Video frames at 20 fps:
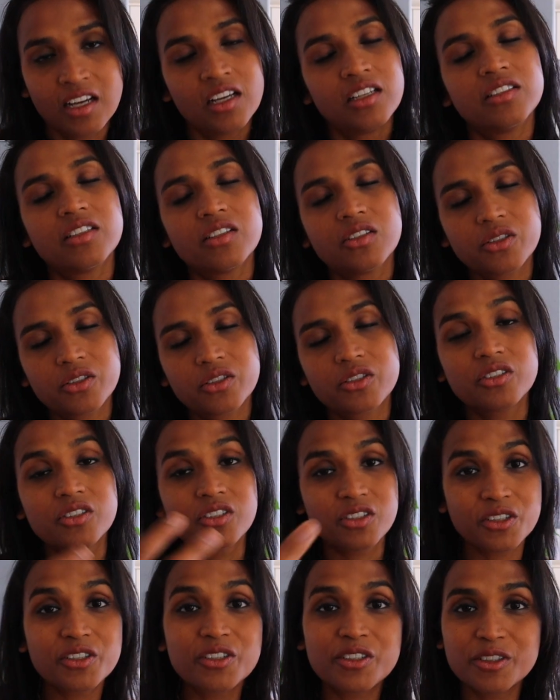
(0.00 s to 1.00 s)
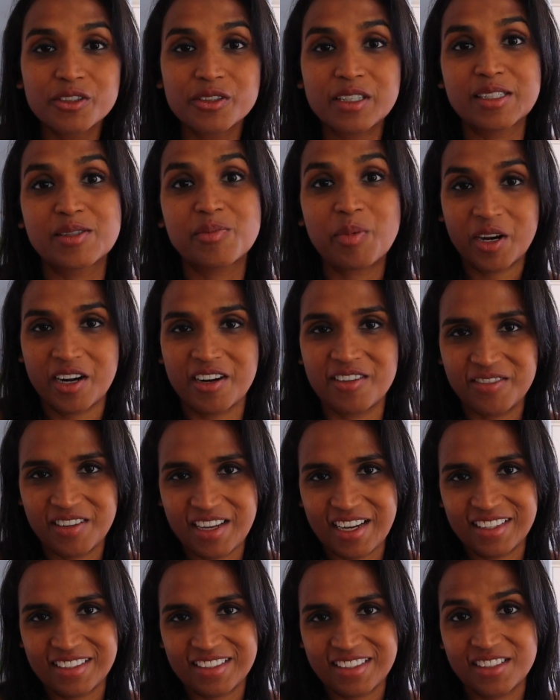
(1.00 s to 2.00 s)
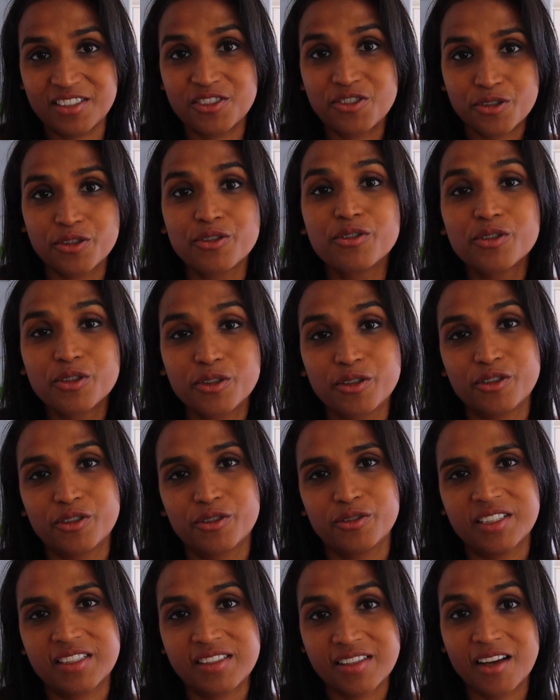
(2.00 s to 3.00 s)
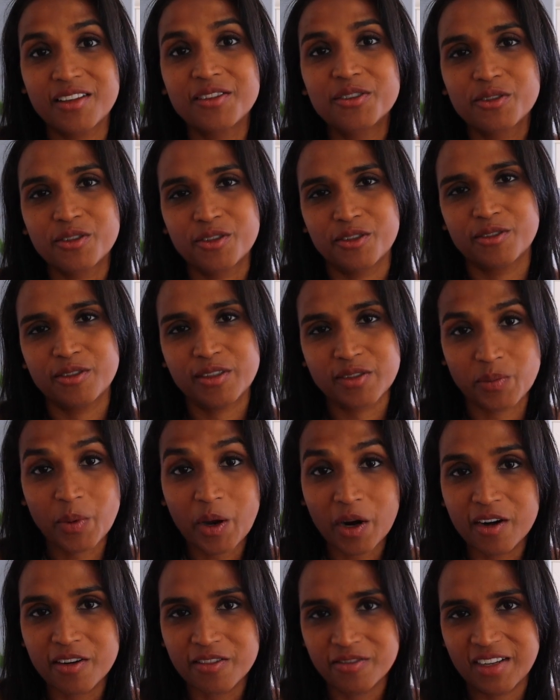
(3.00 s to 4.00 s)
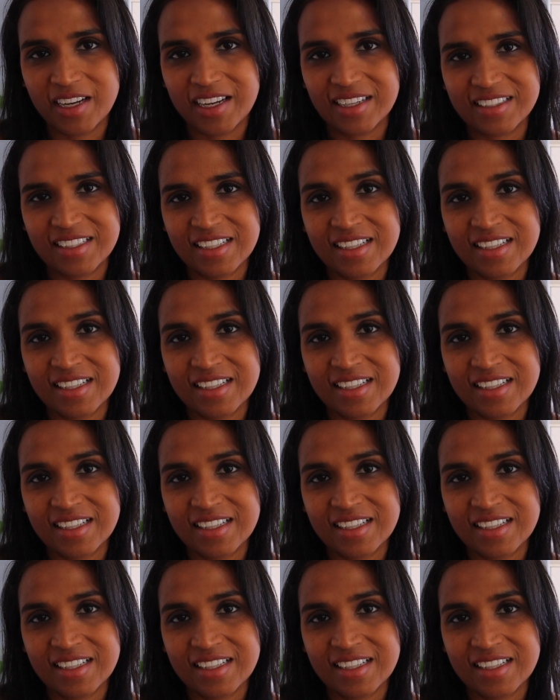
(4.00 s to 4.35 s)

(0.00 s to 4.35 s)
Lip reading: The guru is perfect. The true guru, the Sadguru, is perfect.